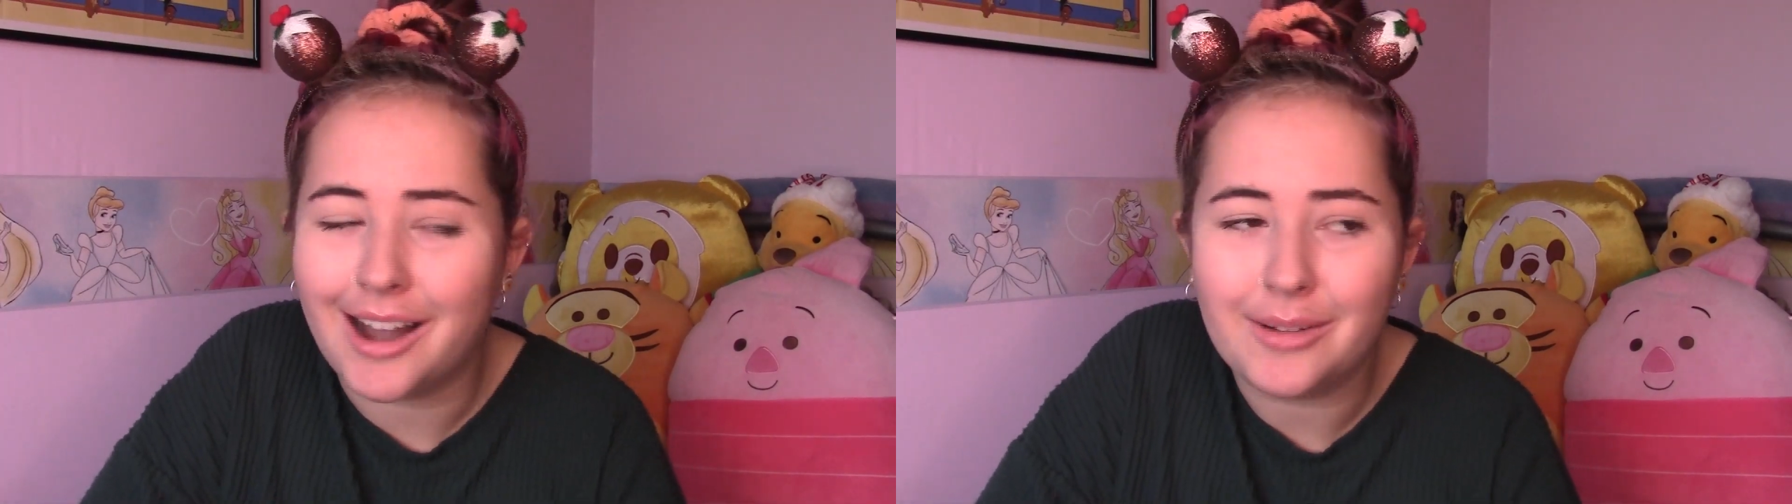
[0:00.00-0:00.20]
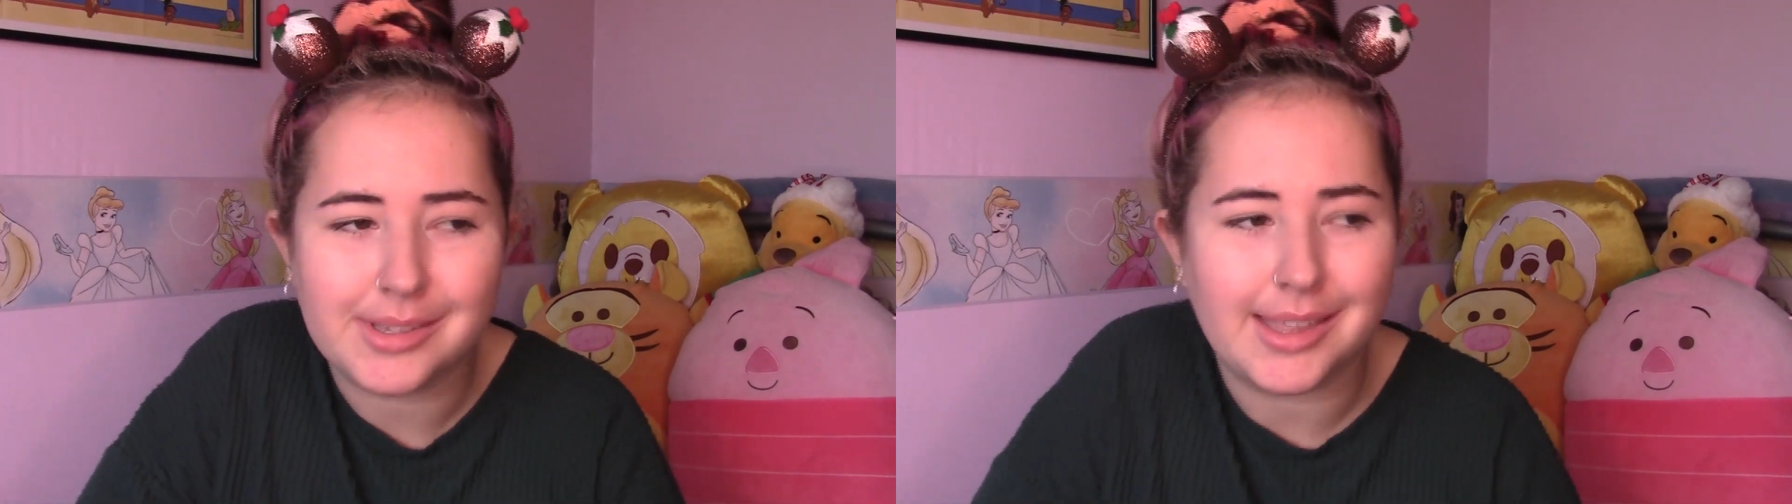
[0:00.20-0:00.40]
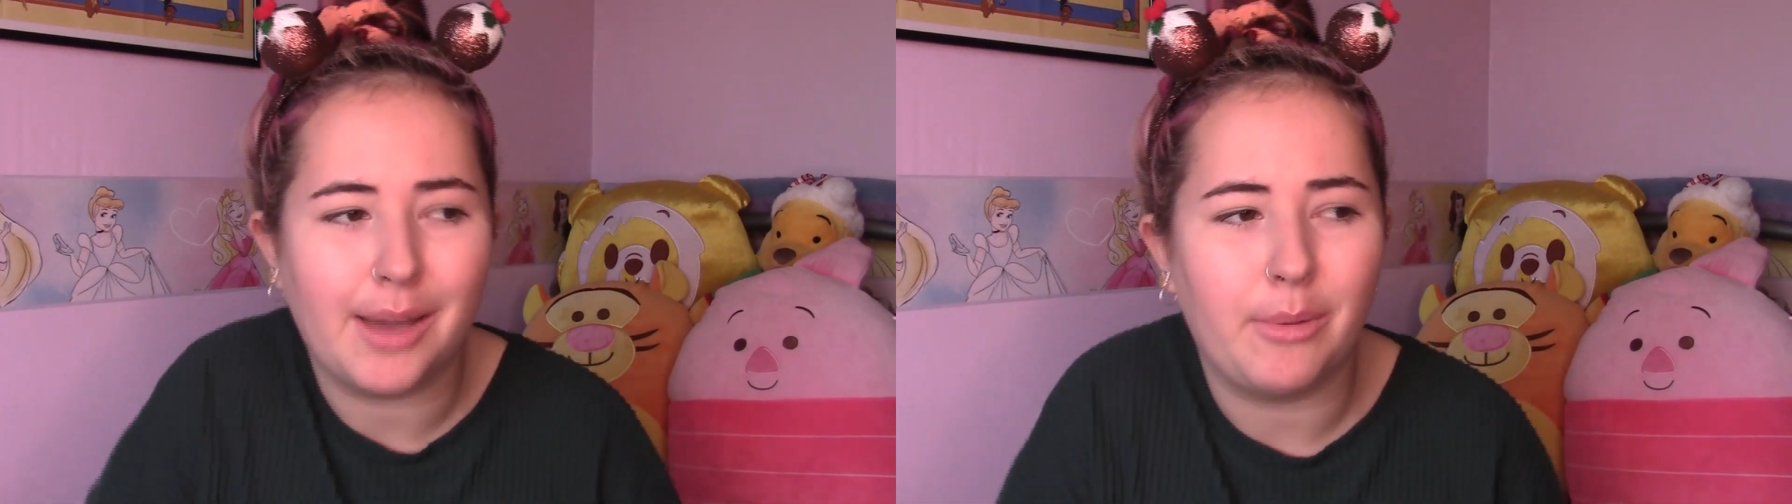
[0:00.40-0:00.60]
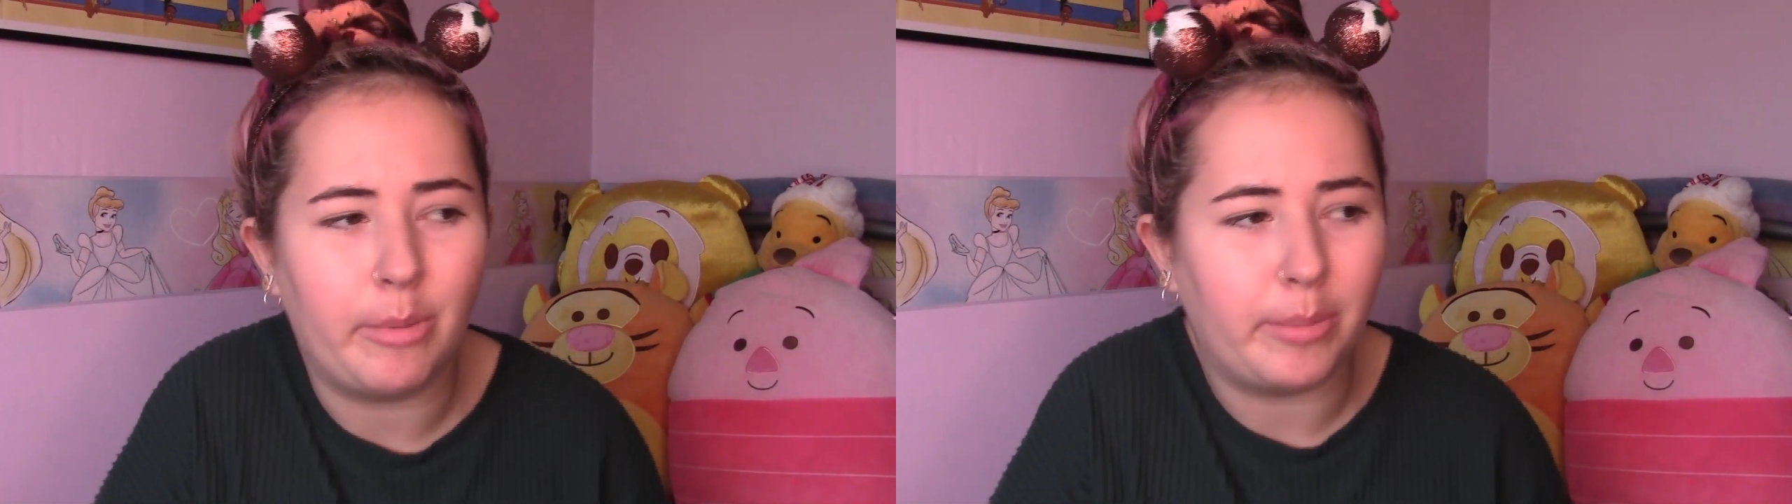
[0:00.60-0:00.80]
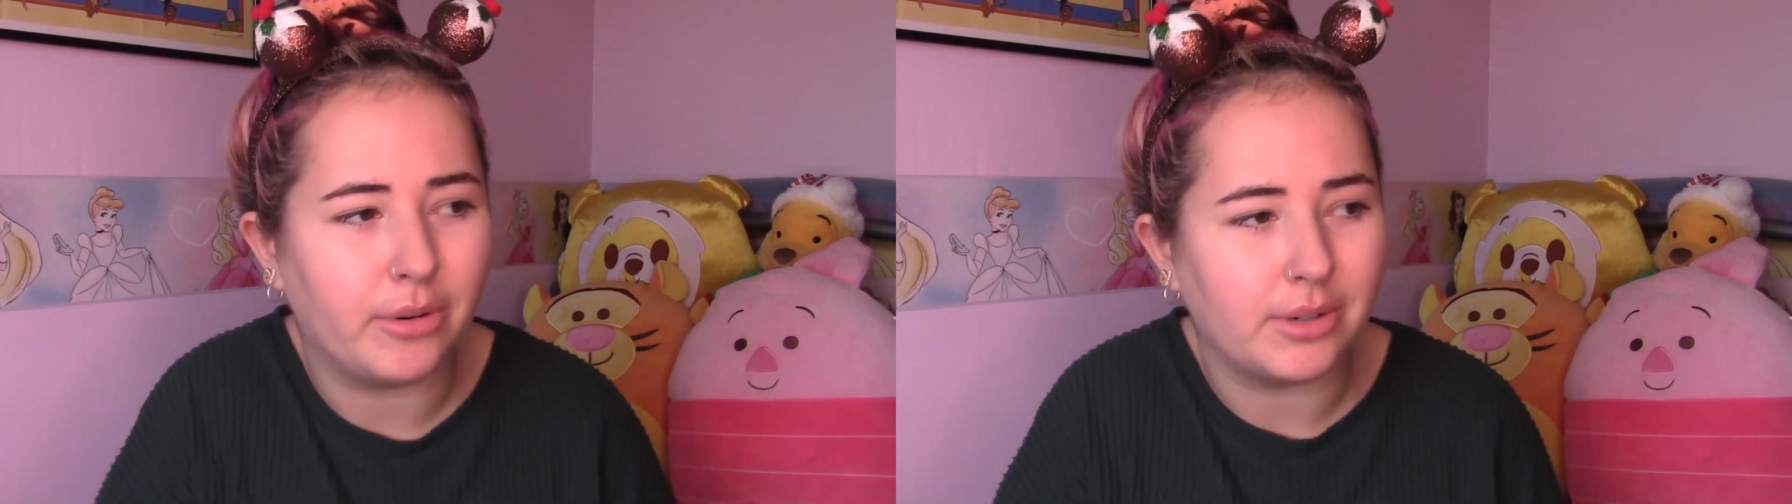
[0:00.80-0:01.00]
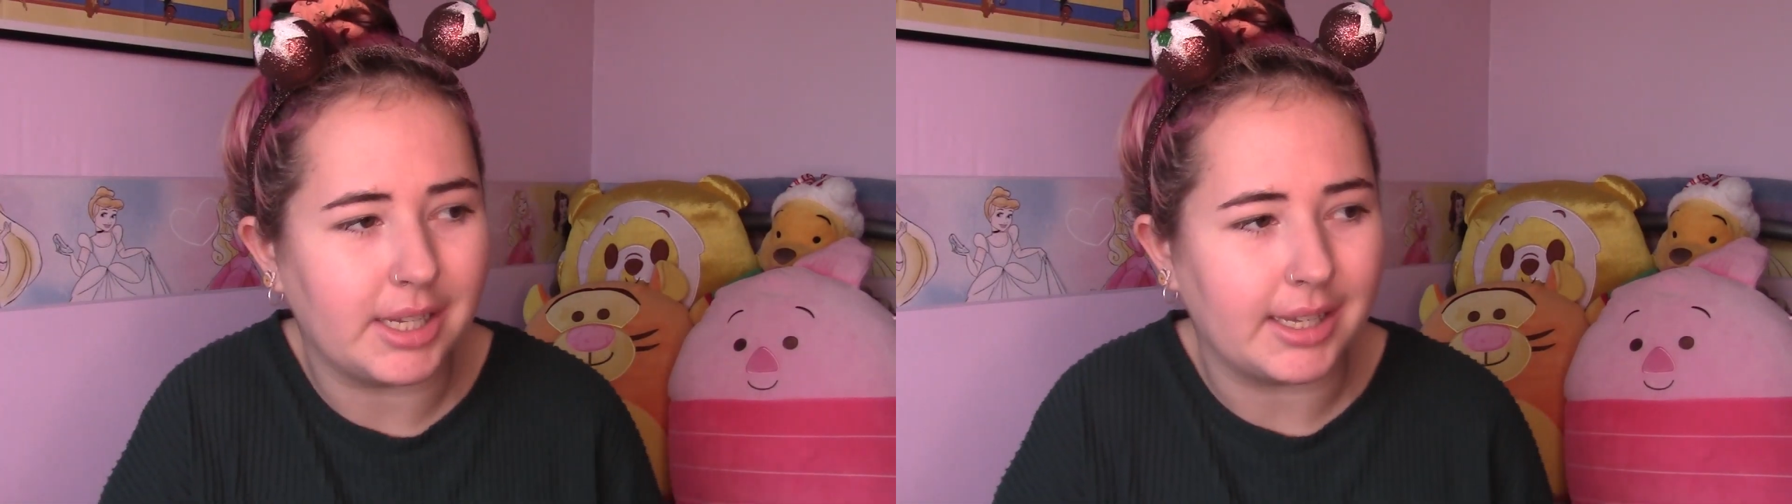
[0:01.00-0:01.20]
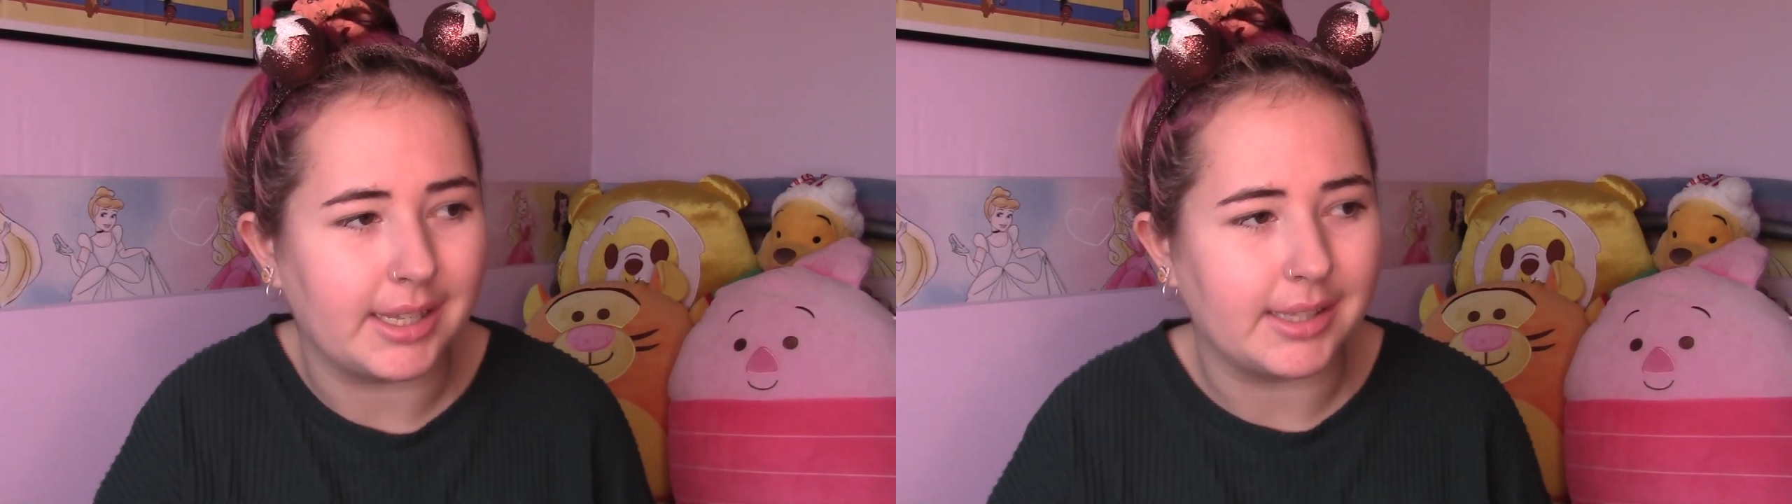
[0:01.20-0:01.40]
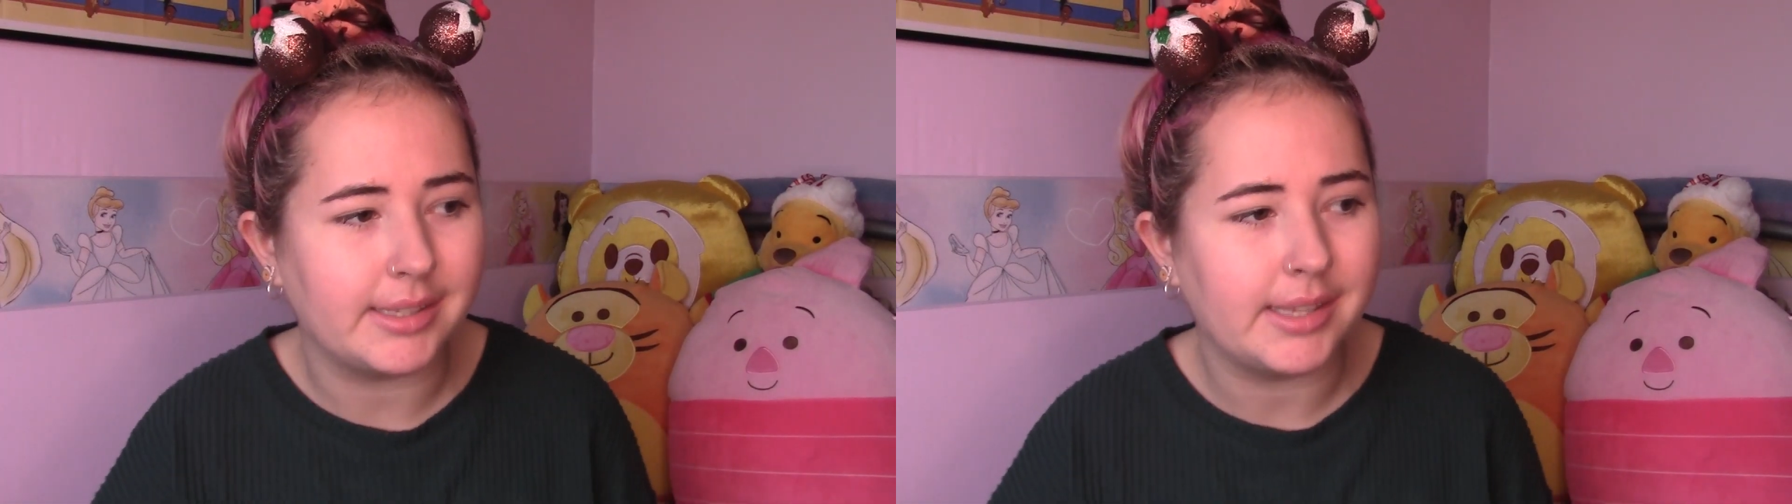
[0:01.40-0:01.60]
I was there when we brought
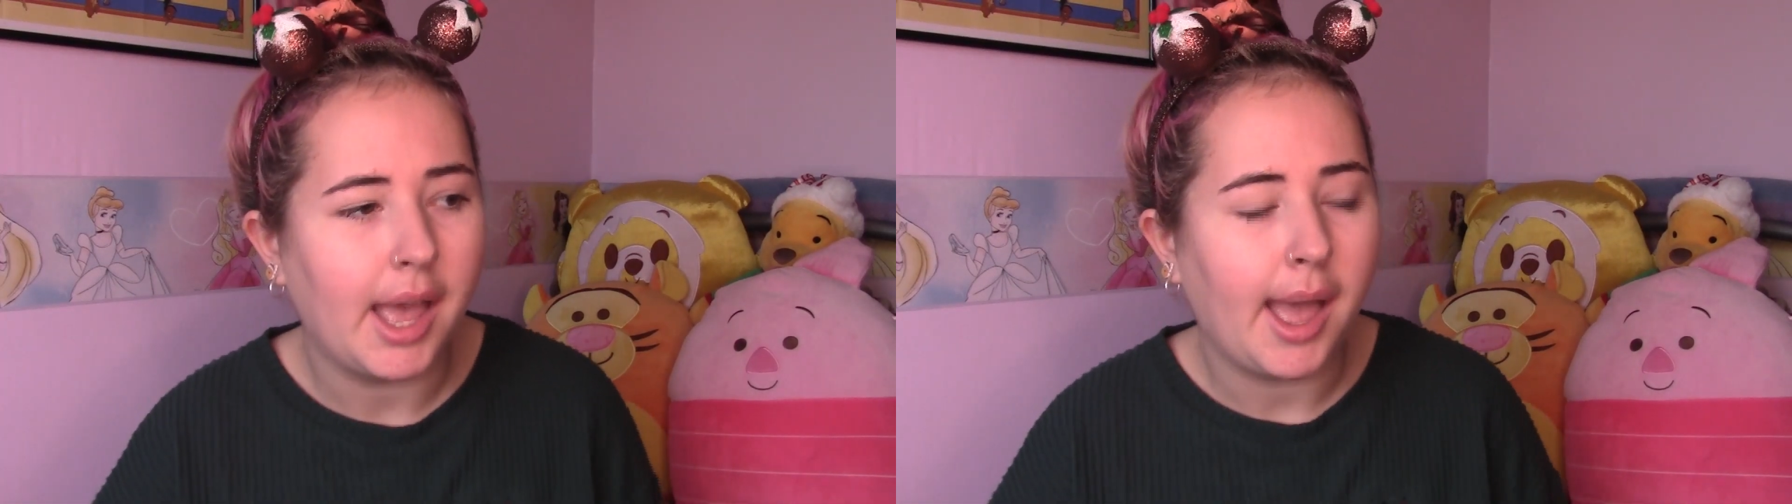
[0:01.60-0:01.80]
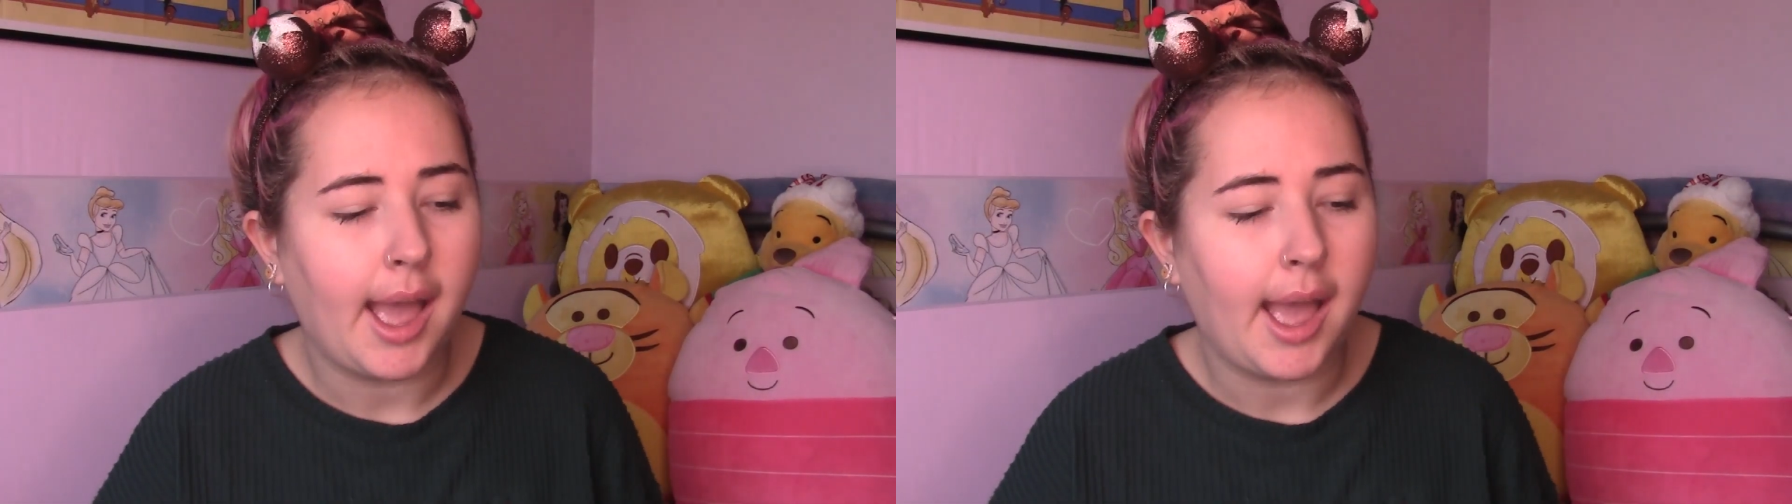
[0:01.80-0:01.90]
tickets.